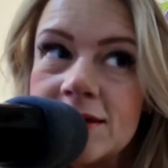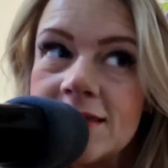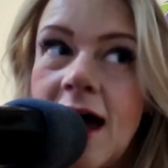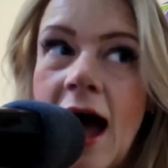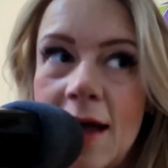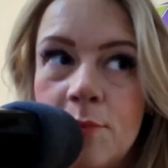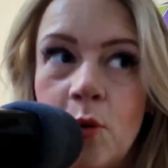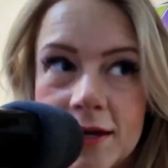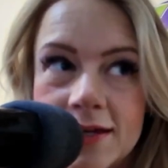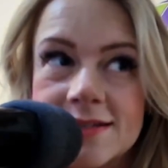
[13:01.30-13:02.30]
the high
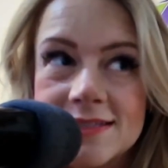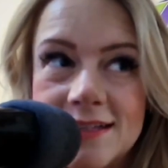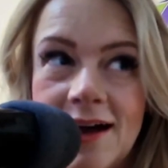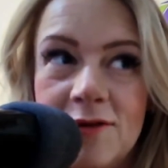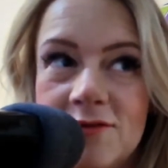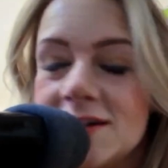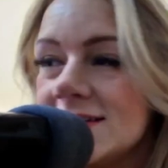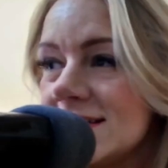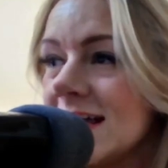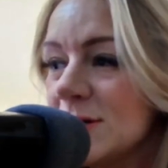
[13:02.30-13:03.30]
point of a
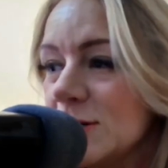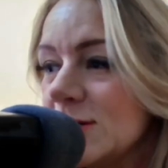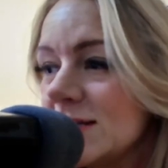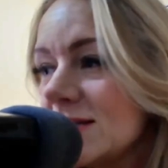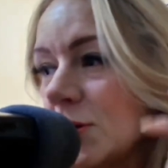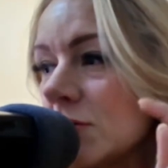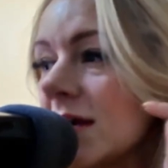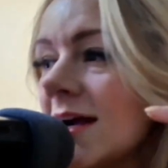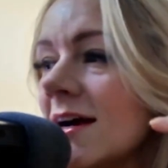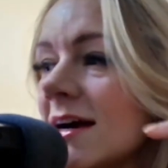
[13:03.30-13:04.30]
designer's
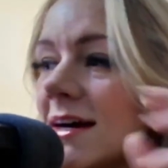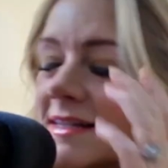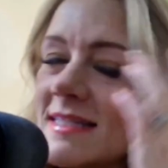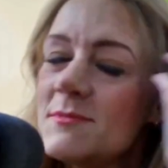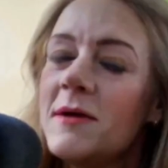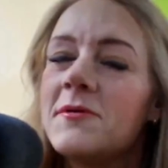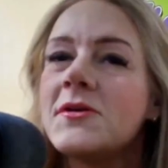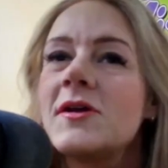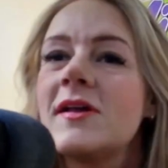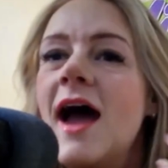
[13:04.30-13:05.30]
career is to be able to
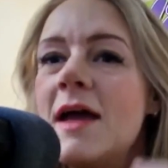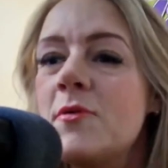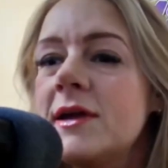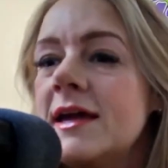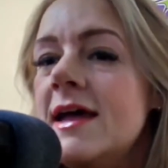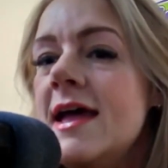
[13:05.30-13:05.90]
go to High Point.